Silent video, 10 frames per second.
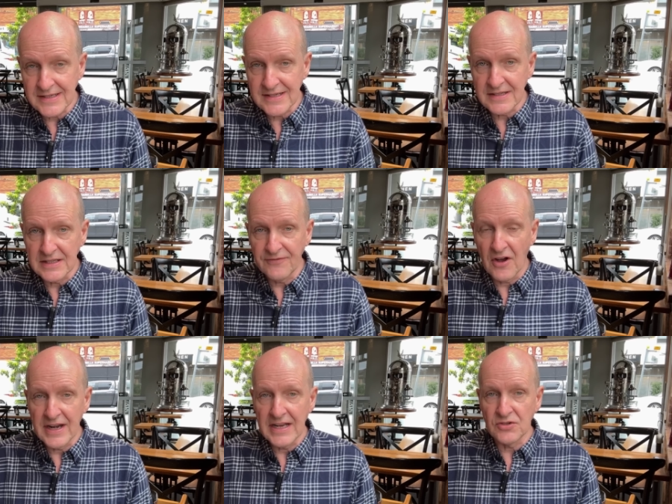since the
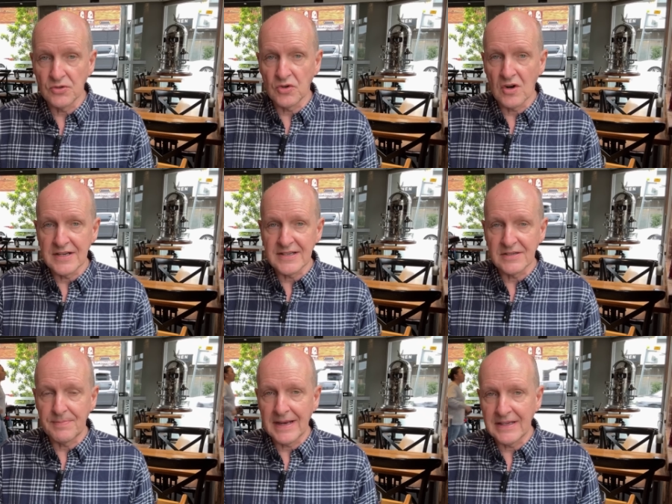financial
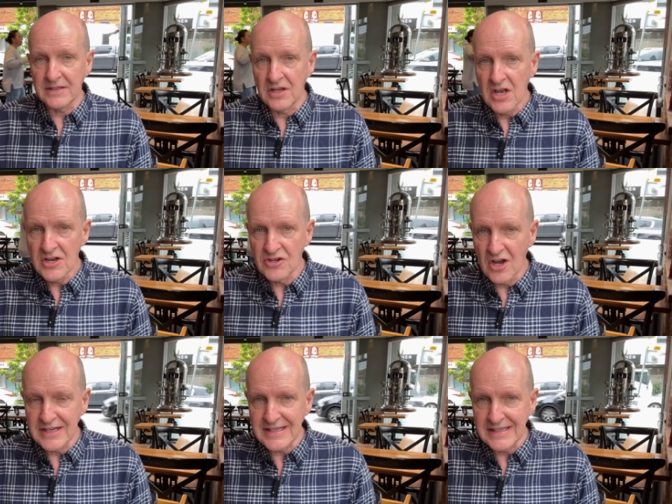crisis back in
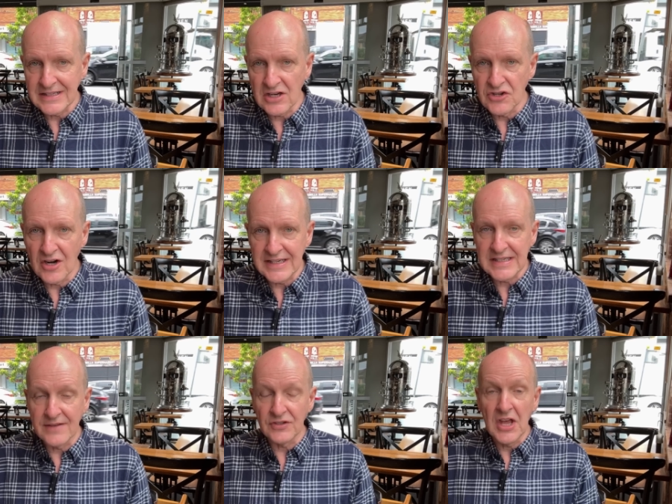
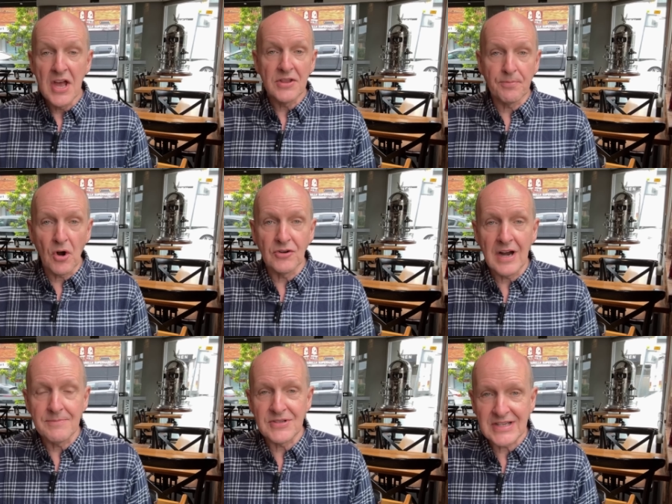1997. The
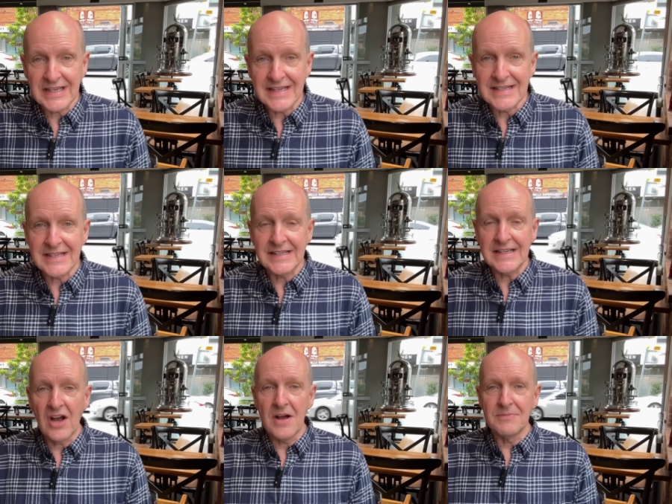program's
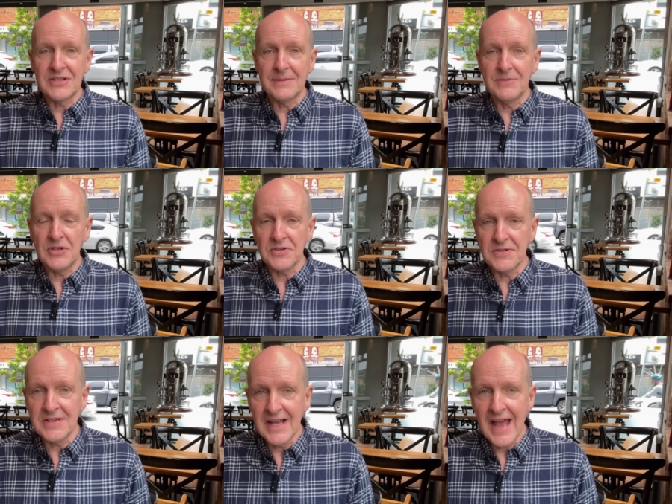TNT. I'm Tim
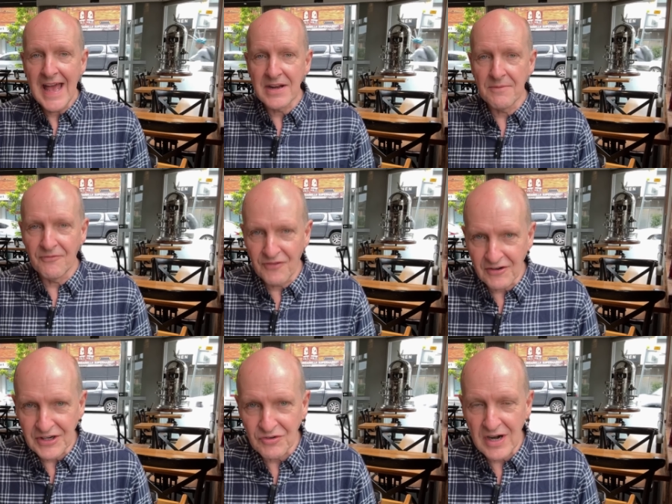Newton, and I'm
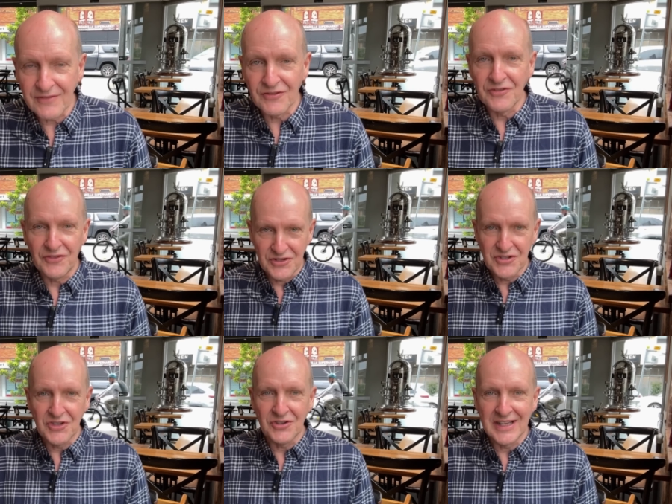very grateful for you
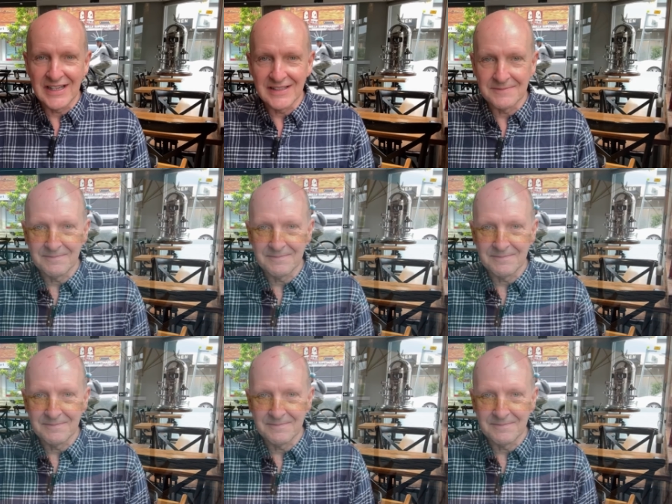tuning in.